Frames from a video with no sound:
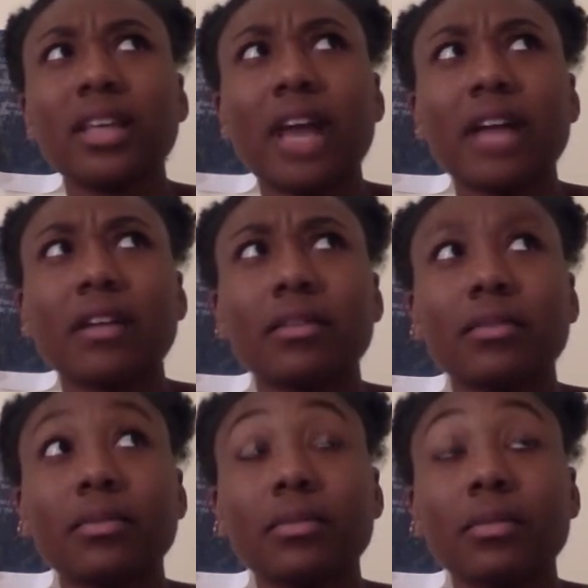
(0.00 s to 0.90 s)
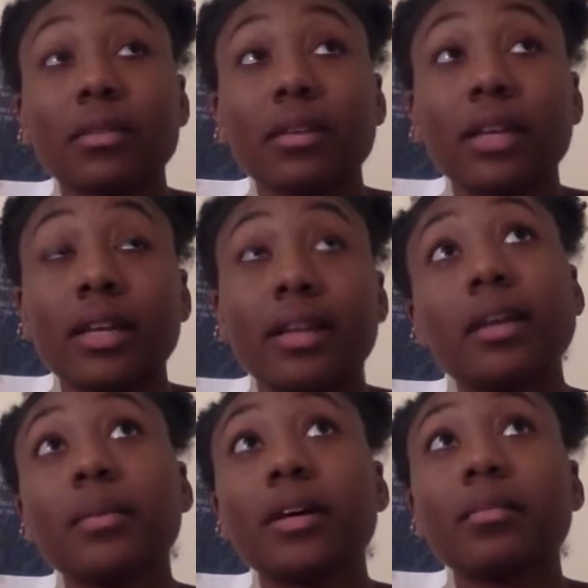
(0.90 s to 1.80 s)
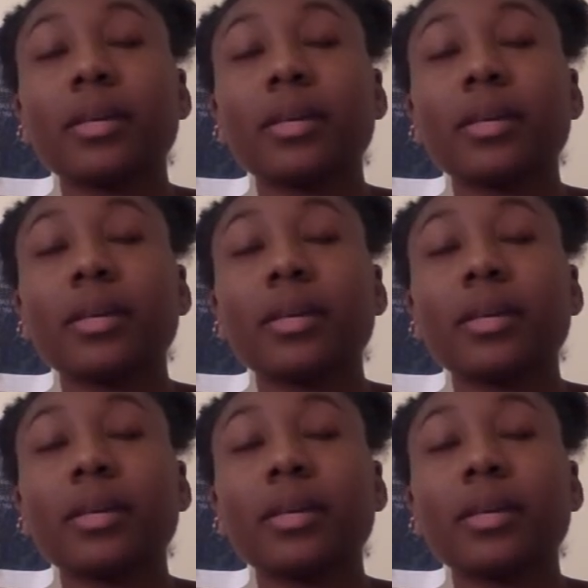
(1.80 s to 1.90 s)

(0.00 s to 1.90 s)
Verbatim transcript: and it's really kind of